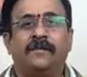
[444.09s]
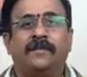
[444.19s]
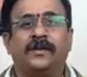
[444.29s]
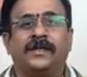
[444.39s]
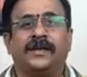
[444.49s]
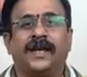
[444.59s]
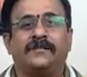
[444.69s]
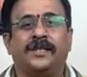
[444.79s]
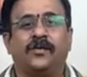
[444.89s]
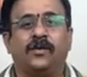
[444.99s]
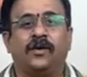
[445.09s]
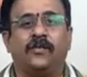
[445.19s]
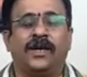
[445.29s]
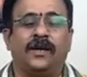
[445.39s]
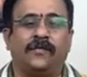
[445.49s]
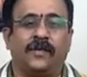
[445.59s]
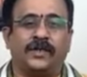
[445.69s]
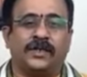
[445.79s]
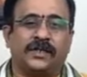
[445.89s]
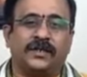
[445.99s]
both the times the whole world
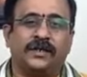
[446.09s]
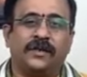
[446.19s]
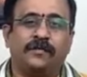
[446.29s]
was